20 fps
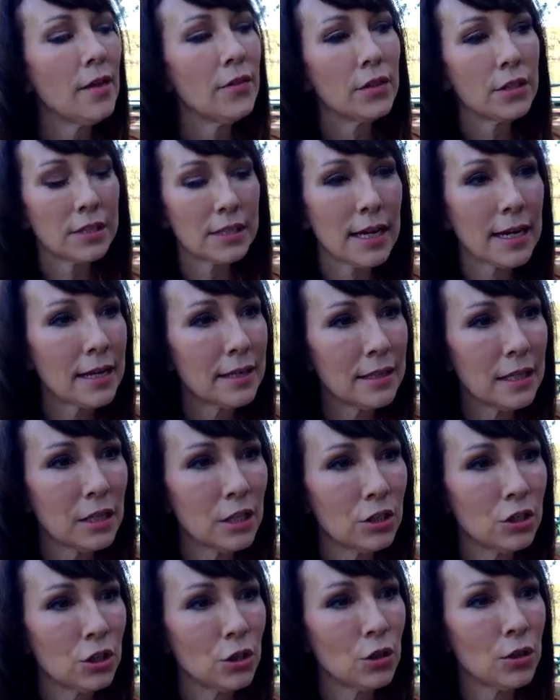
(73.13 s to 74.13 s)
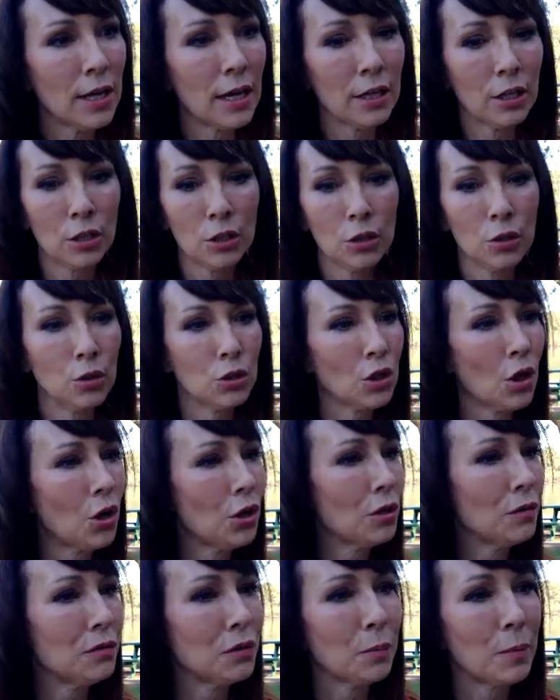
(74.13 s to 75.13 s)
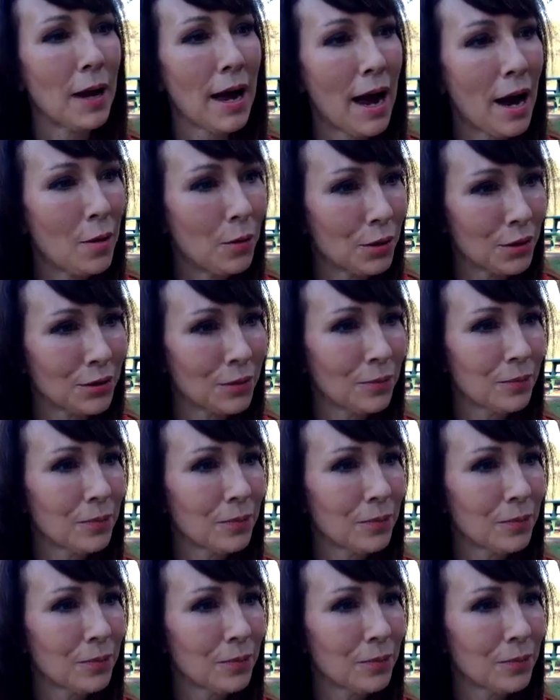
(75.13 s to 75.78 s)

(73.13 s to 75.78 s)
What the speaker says: The second that you do that, you lose all of your power.